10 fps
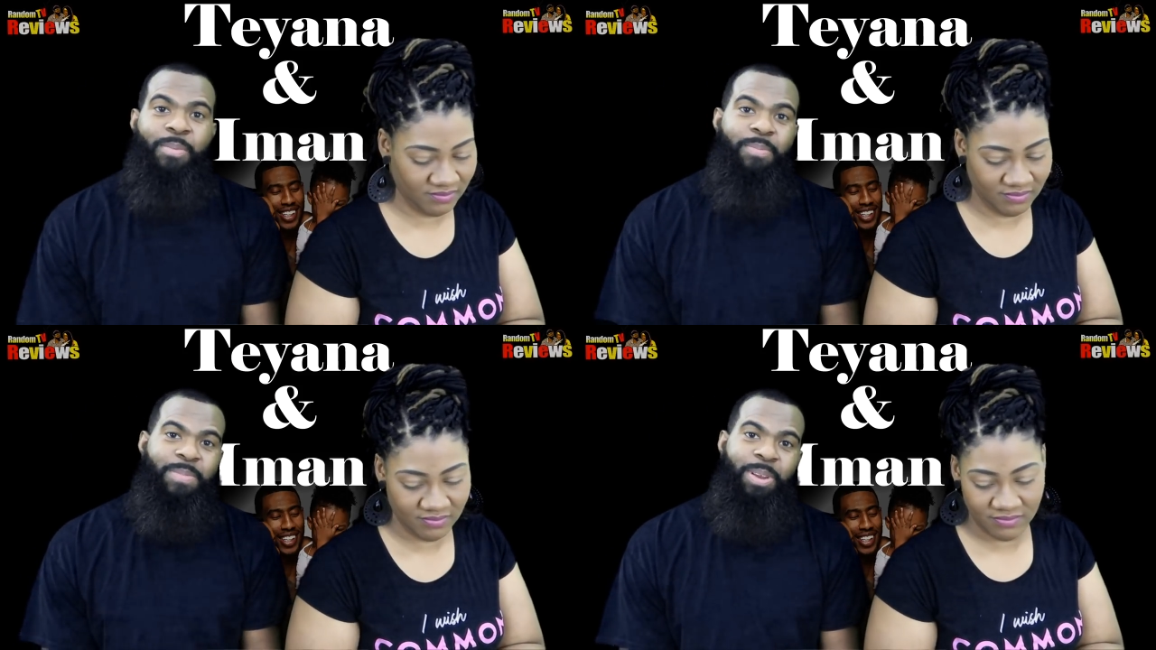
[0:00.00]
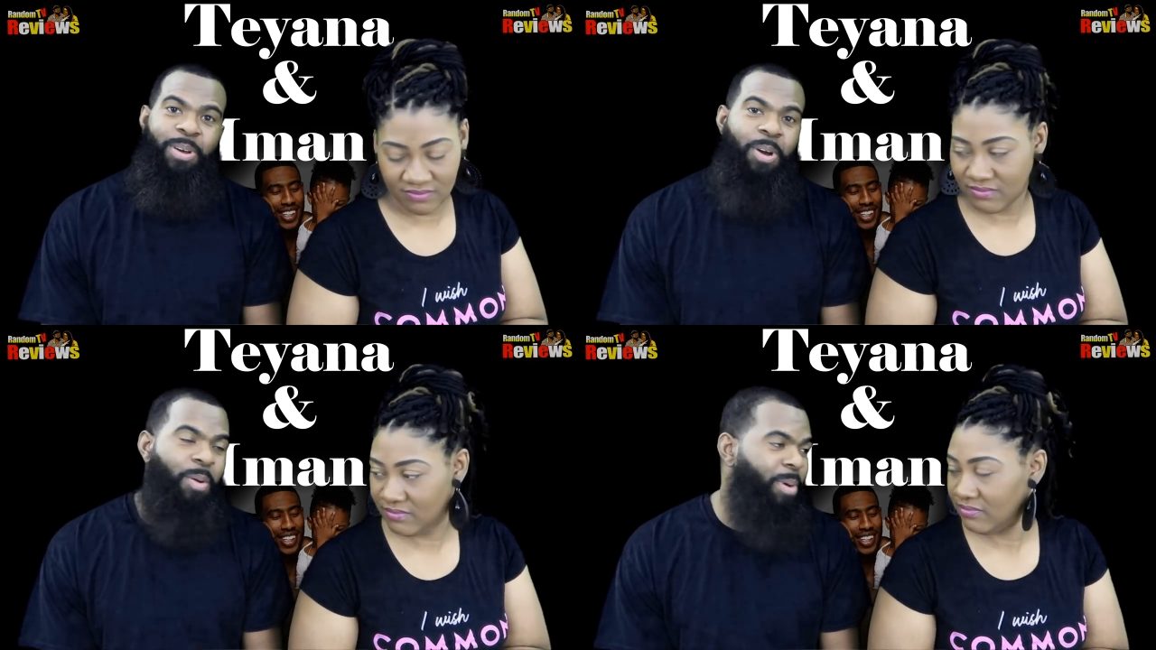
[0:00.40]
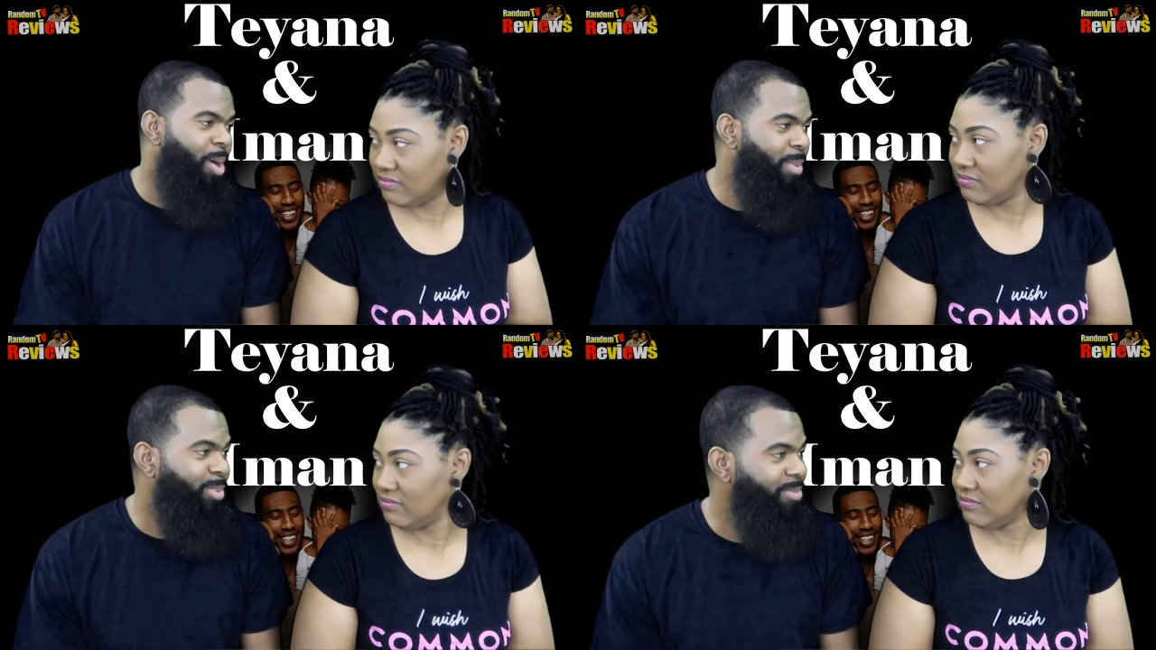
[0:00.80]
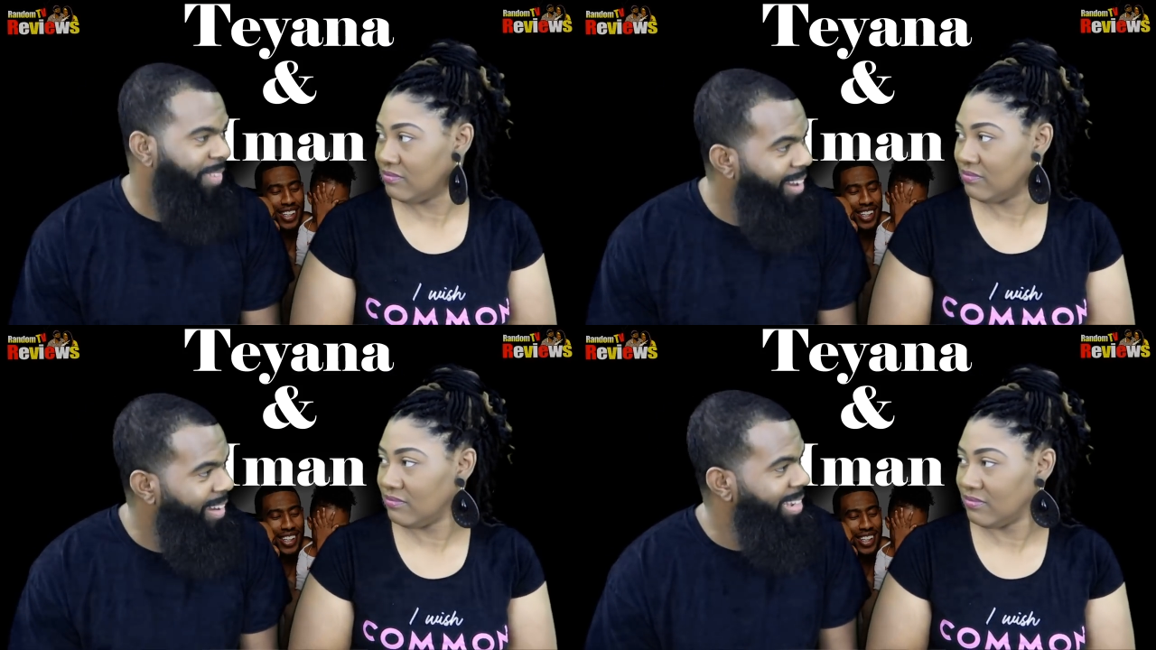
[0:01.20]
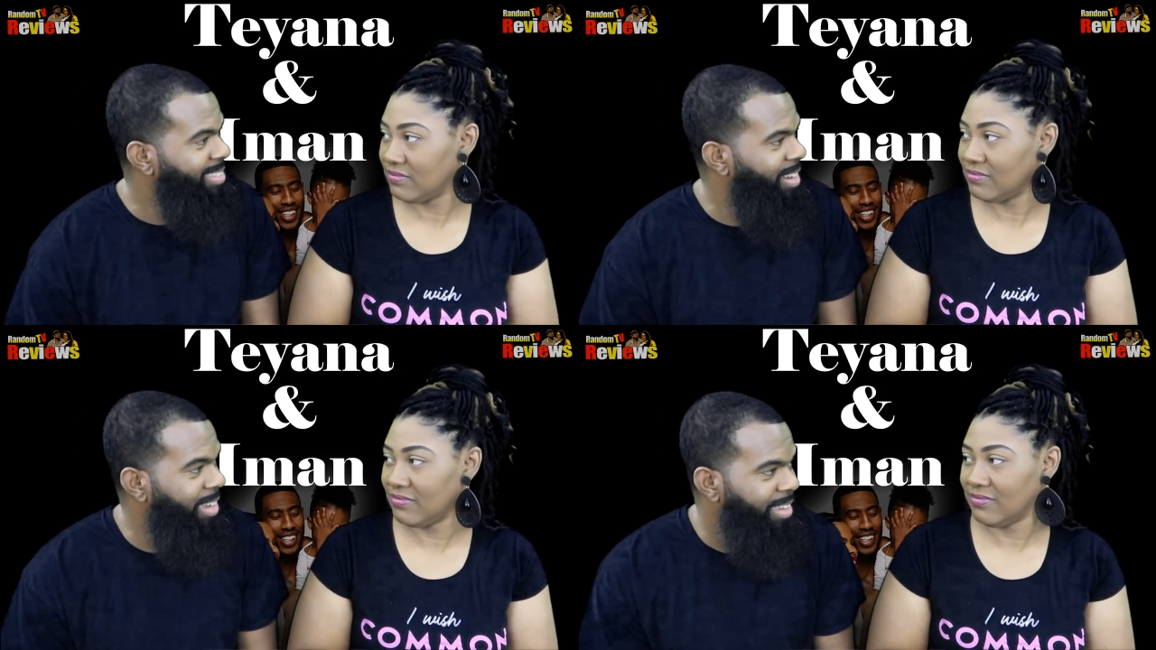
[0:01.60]
Speaker 1: I'm you know I'm almost forty,
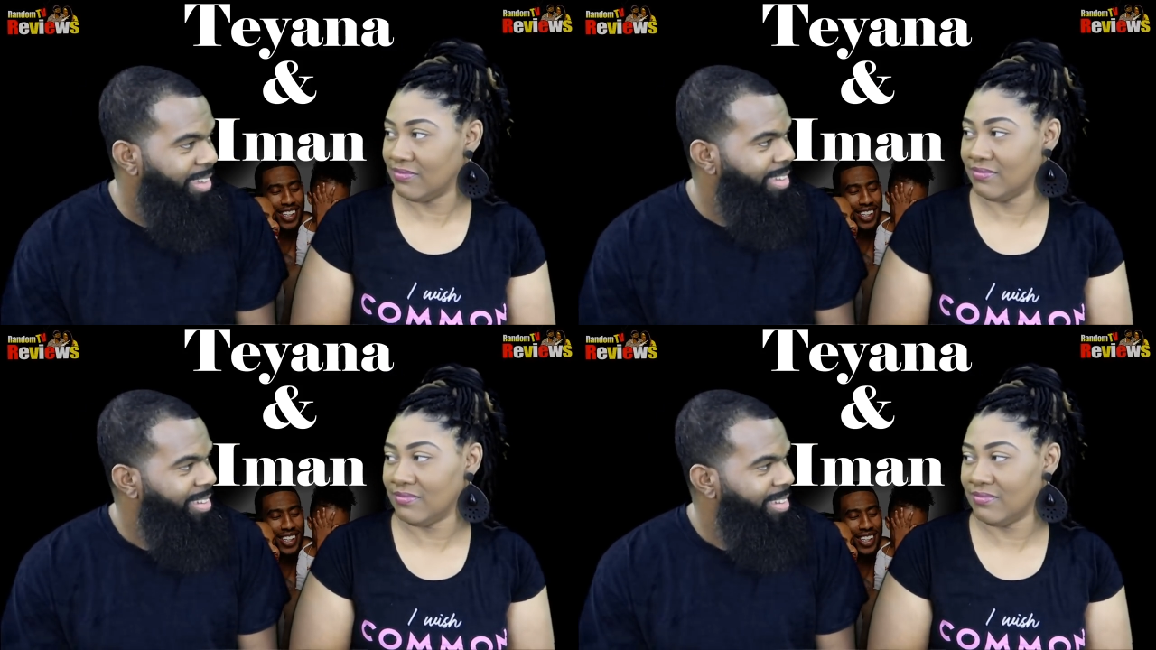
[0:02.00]
so I,